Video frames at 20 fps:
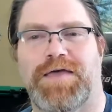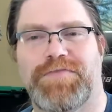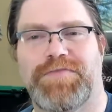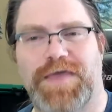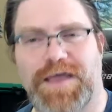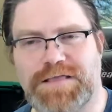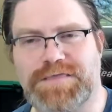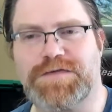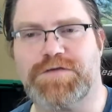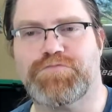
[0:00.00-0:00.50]

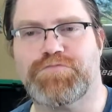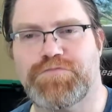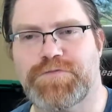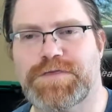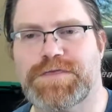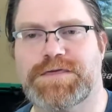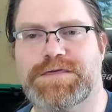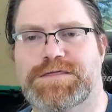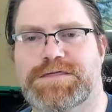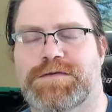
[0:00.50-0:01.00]
That's a
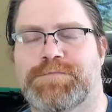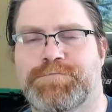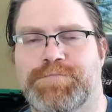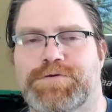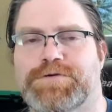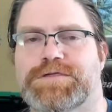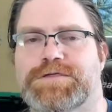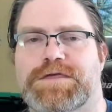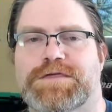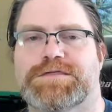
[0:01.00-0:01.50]
really
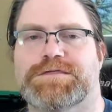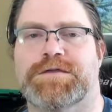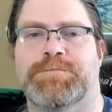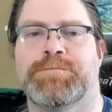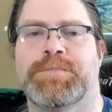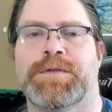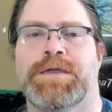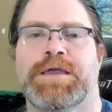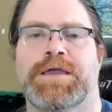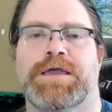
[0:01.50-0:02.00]
simple
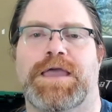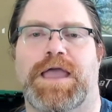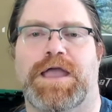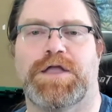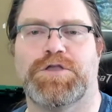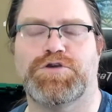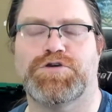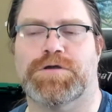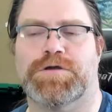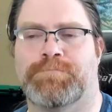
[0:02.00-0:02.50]
system,
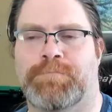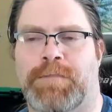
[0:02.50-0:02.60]
and you could